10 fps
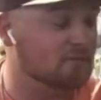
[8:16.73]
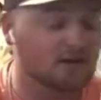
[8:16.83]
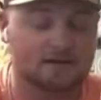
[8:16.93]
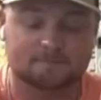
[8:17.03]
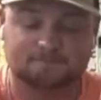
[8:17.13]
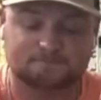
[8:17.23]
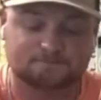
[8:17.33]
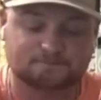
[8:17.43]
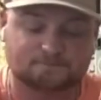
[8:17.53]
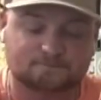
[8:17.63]
but
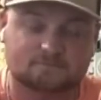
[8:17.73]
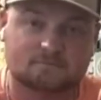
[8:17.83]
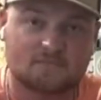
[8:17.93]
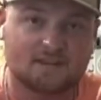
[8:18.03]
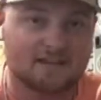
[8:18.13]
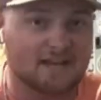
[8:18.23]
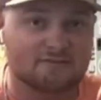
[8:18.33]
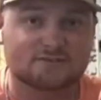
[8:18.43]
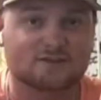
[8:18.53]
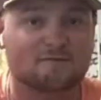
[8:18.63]

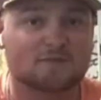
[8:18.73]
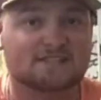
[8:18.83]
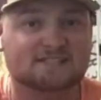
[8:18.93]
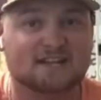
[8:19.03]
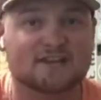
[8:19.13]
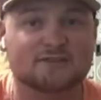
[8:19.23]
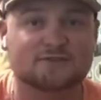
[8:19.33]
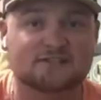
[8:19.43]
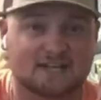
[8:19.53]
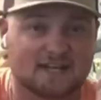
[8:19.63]
every soft plastic I
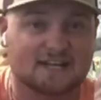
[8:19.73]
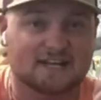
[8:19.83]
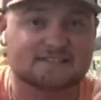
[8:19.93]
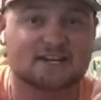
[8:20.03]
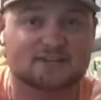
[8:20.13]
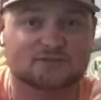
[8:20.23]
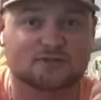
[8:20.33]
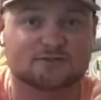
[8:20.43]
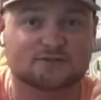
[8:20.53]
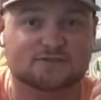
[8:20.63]
use, it's got a
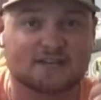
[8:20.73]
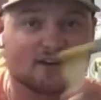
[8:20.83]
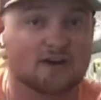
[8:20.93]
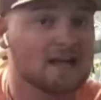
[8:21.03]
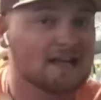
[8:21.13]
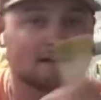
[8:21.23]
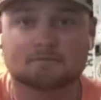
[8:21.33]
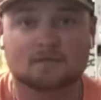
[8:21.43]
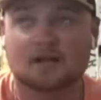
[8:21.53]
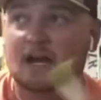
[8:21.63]
chartreuse tail.
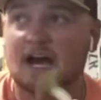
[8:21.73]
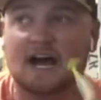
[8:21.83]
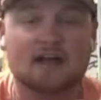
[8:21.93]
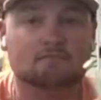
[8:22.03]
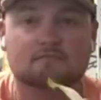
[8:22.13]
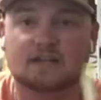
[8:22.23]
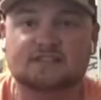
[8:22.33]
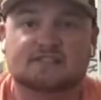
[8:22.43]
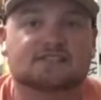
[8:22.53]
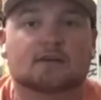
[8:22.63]

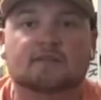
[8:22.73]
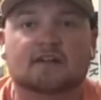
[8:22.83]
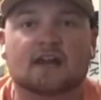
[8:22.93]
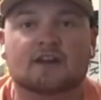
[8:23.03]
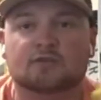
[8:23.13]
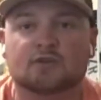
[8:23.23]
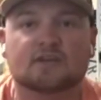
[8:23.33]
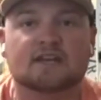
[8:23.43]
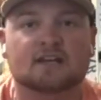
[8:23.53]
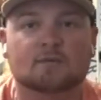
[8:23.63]
It's just something that I do. You
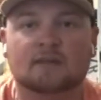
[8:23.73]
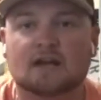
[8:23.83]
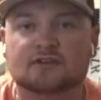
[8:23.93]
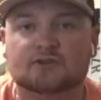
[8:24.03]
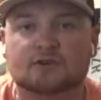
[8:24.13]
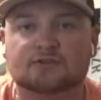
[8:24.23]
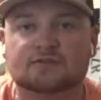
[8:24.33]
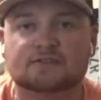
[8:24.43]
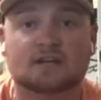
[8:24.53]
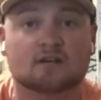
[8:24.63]
can get them without a
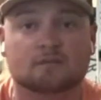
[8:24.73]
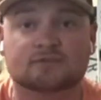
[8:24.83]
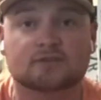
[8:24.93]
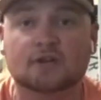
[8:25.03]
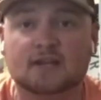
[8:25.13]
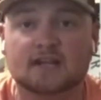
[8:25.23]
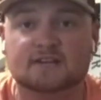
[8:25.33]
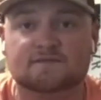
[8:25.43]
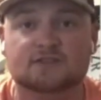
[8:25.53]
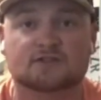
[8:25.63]
chartreuse tail, and I'm sure you can
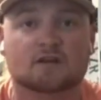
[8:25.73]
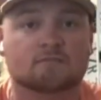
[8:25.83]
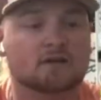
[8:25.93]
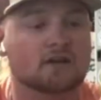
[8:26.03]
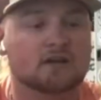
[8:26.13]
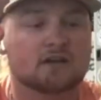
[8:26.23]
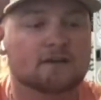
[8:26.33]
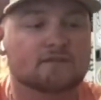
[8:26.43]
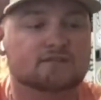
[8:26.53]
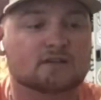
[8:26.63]
catch fish on them, but
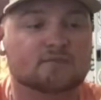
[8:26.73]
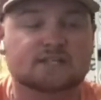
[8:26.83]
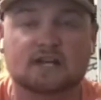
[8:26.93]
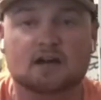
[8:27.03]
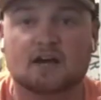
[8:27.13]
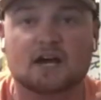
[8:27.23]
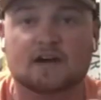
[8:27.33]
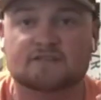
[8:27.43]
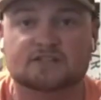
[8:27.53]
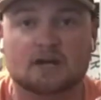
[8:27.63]
for some reason
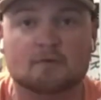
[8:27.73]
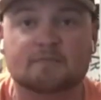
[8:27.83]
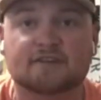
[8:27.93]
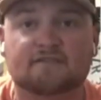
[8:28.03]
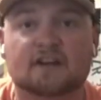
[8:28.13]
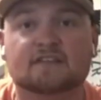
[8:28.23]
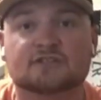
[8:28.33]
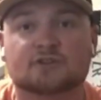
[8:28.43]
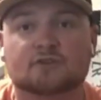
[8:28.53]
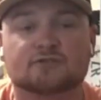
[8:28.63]
I'm a big fan of these
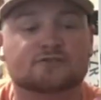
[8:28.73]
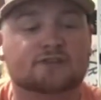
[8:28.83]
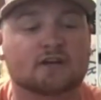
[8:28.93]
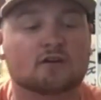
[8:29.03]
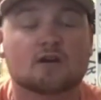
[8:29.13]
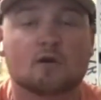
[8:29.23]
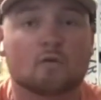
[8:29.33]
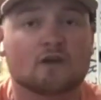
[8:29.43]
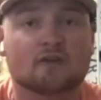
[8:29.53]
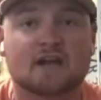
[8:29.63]
chartreuse tail,
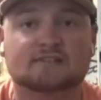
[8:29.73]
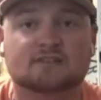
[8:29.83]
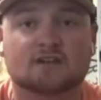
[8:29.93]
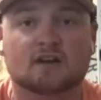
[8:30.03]
whether it has a